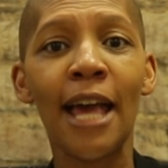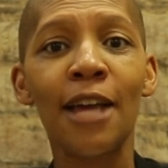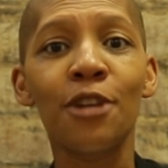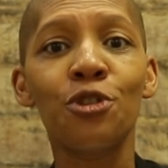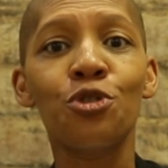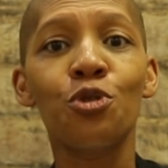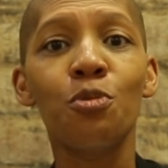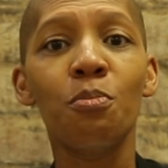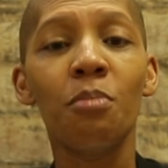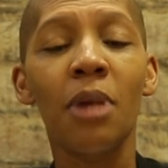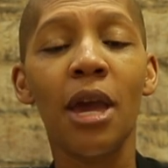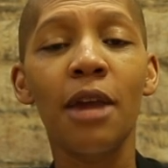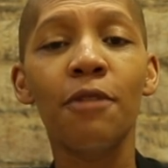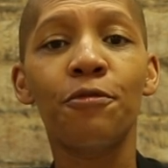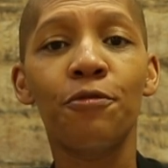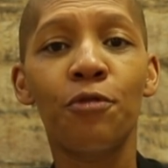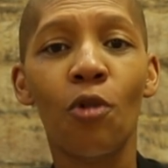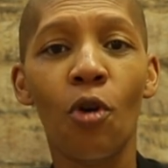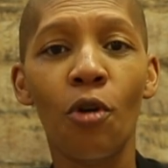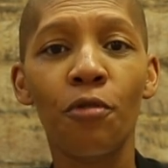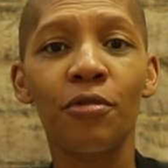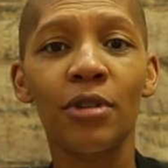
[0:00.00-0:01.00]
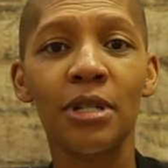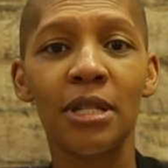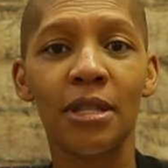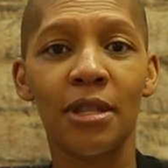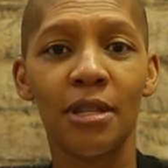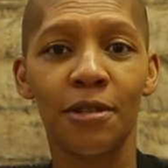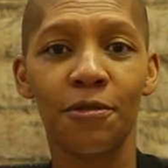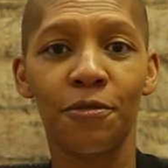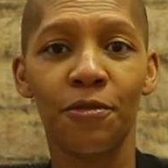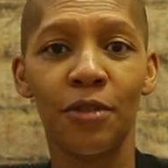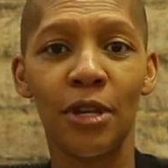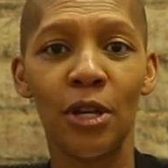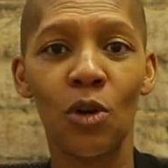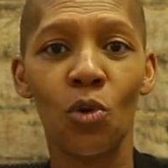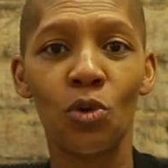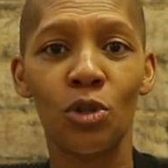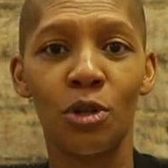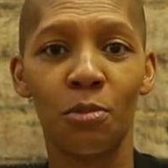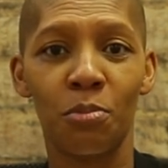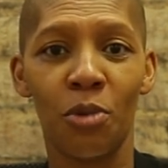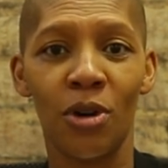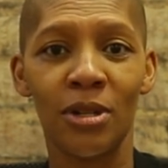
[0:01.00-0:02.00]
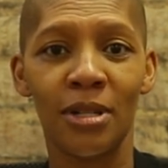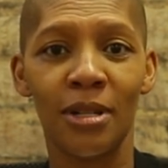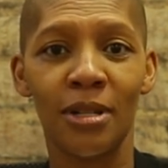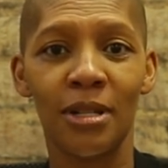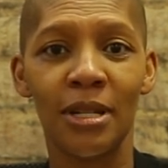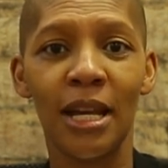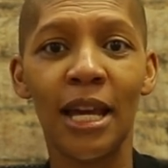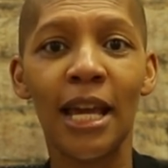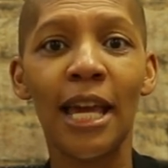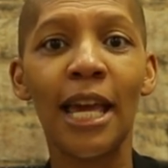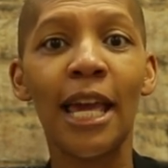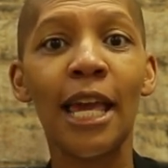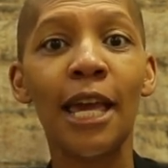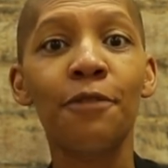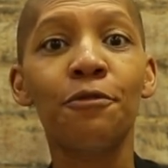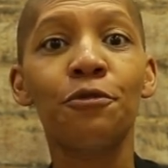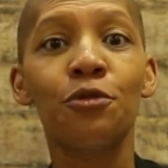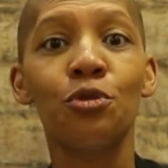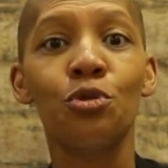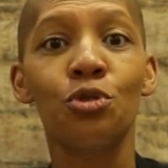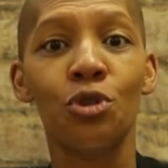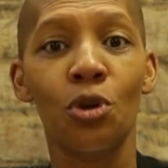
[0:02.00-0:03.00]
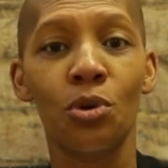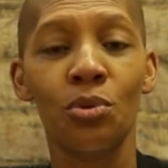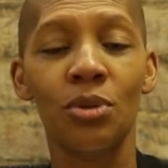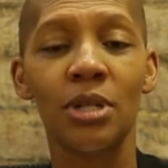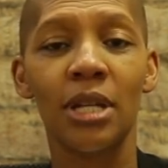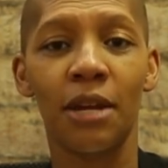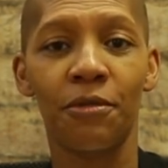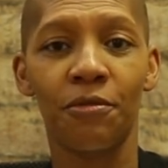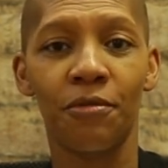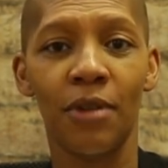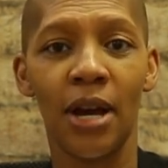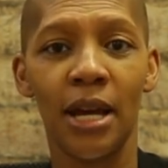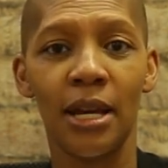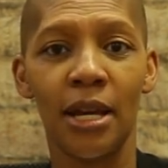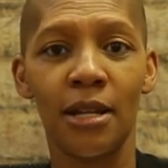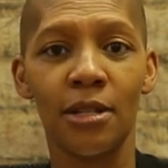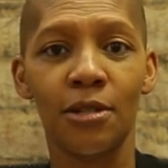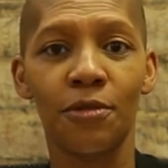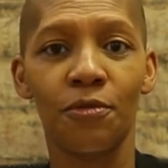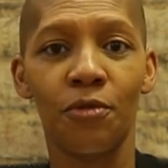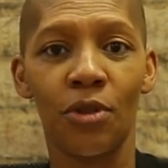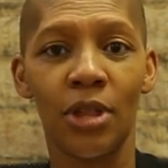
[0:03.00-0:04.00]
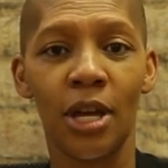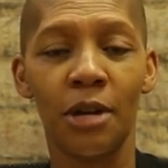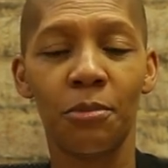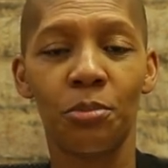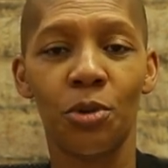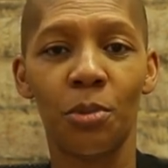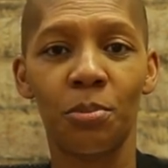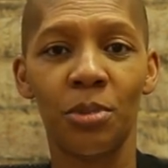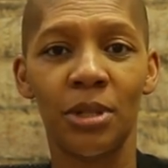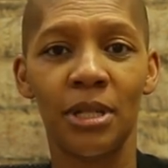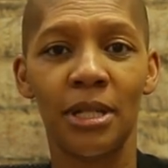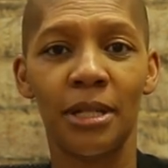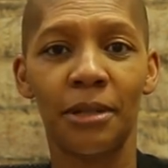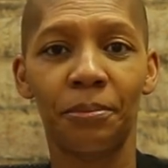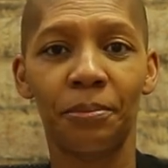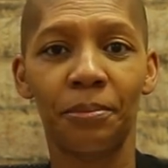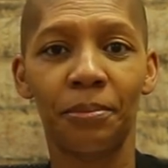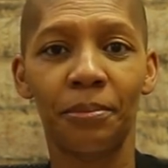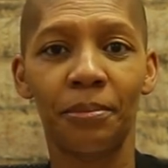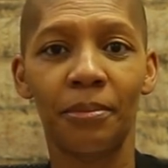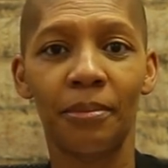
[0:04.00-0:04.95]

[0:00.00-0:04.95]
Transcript: as you may forfeit this fee or deposit if you don't get finance for that property.